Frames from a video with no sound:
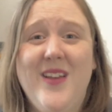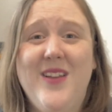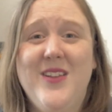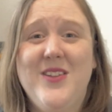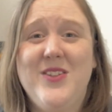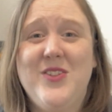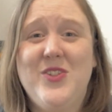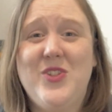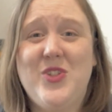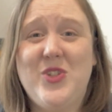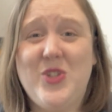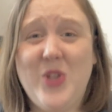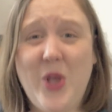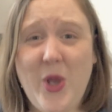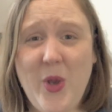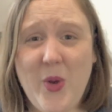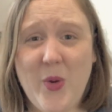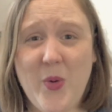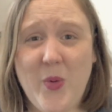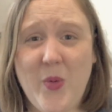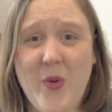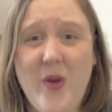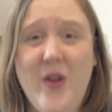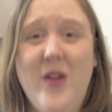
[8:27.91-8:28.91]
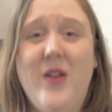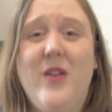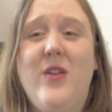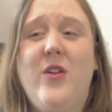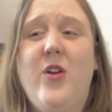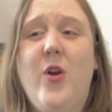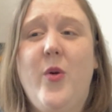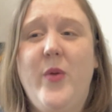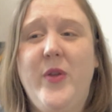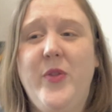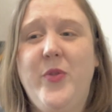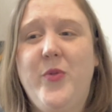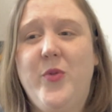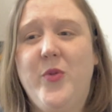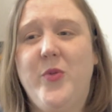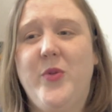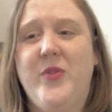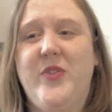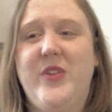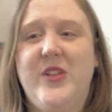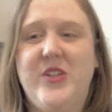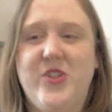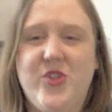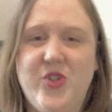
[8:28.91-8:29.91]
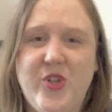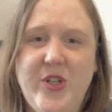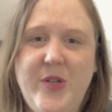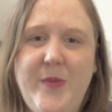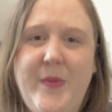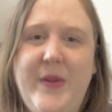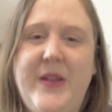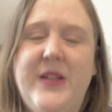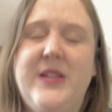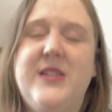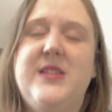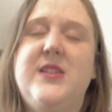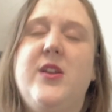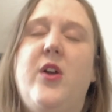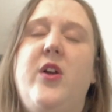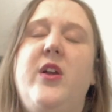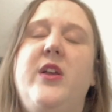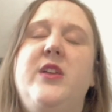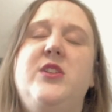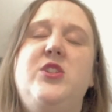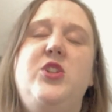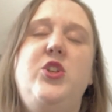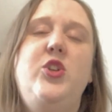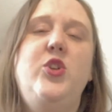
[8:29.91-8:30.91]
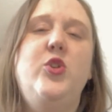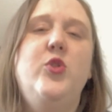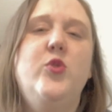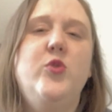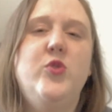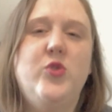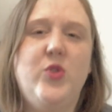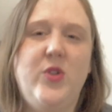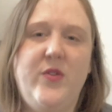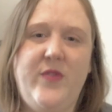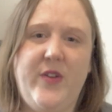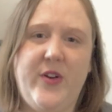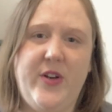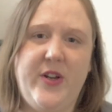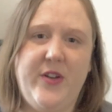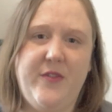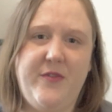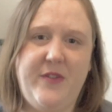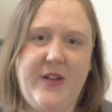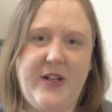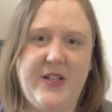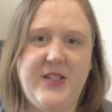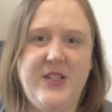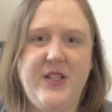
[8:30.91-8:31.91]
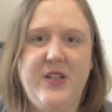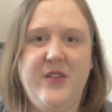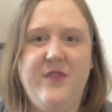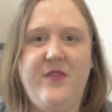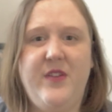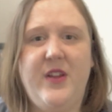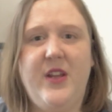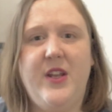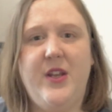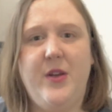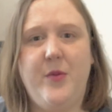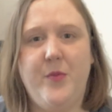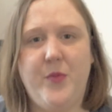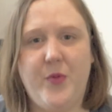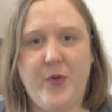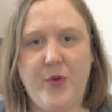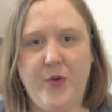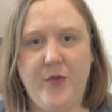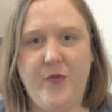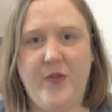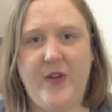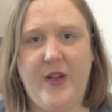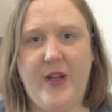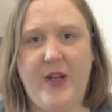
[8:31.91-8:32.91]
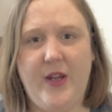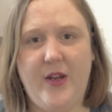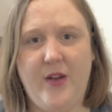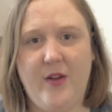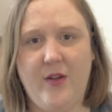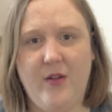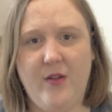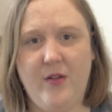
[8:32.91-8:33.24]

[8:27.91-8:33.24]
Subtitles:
So going through with these treatments is usually very effective in improving